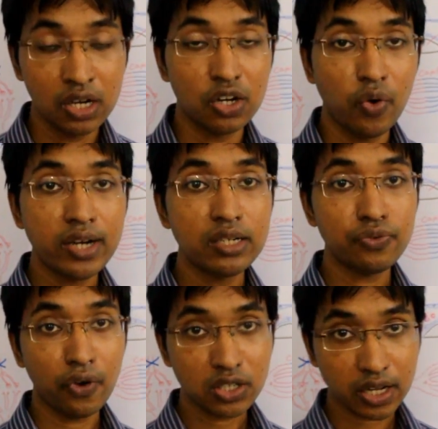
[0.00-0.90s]
Red
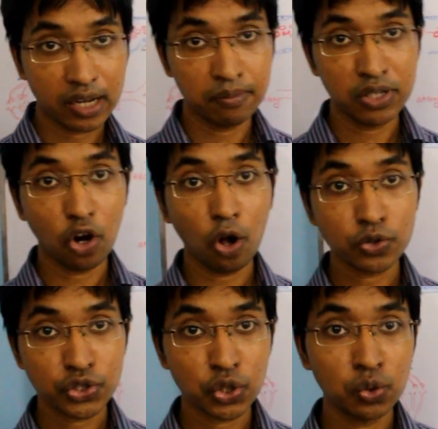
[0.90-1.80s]
infarct can be
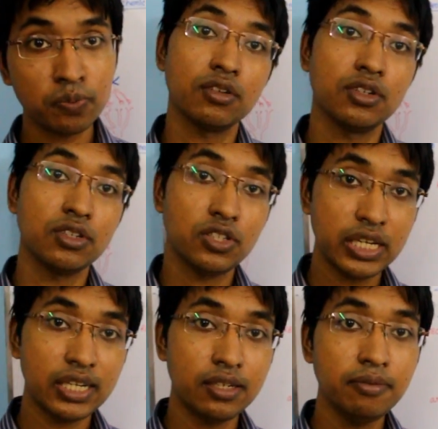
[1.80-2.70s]
also
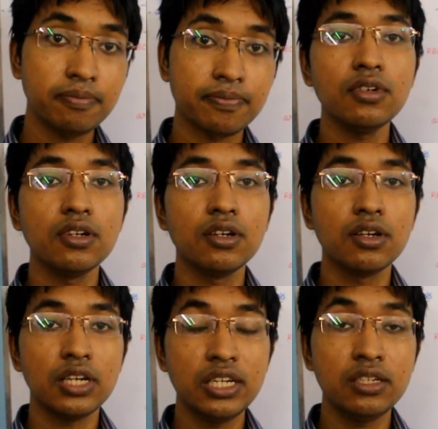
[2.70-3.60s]
seen
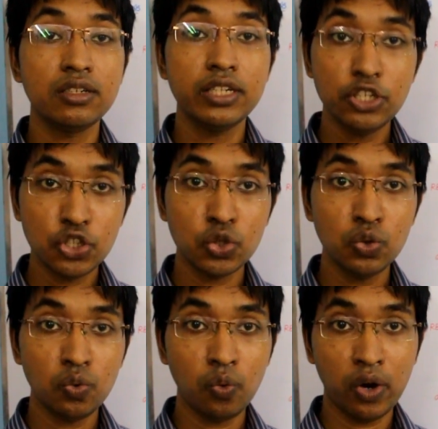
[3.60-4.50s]
in
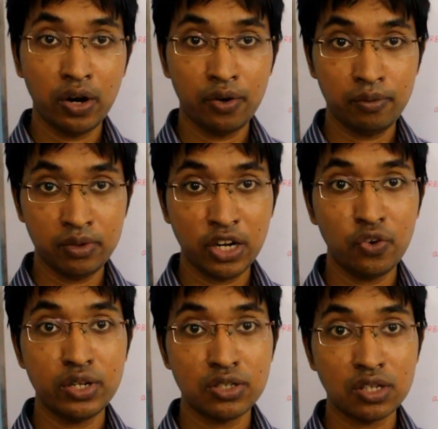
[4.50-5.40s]
tissue where
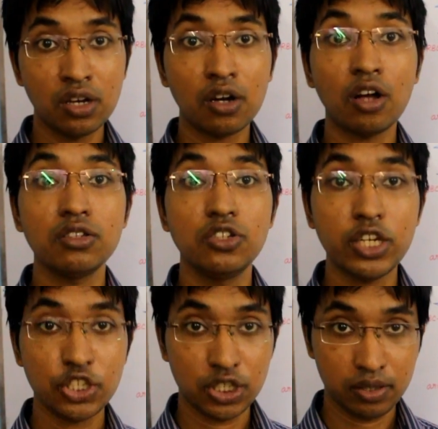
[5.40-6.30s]
there is
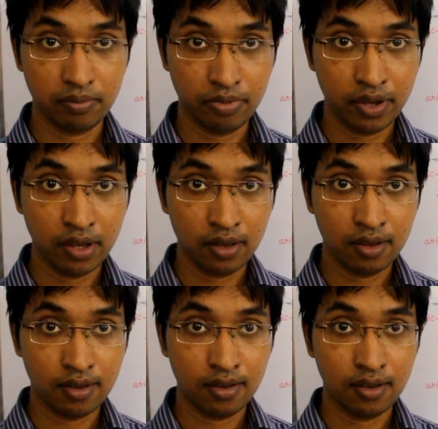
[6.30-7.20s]
congestion,
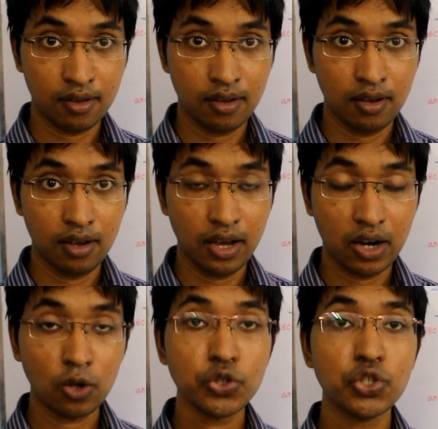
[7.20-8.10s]

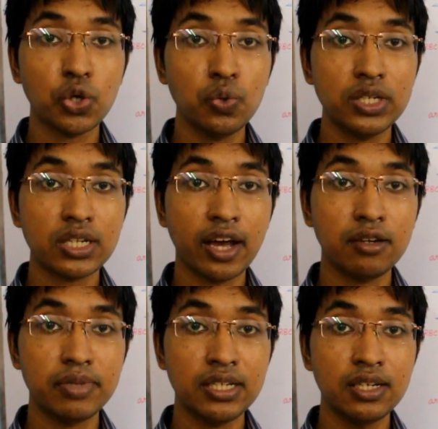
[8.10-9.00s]
and also it
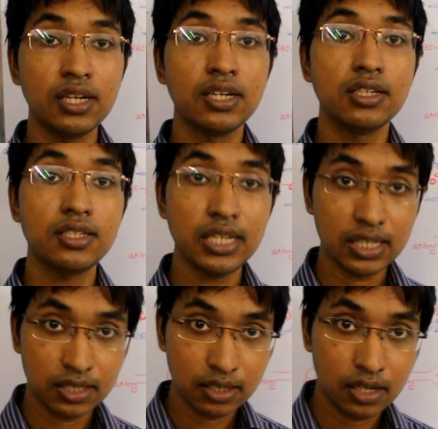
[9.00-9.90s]
can be
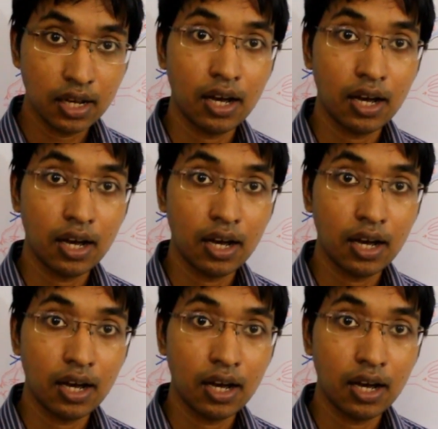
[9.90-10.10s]
seen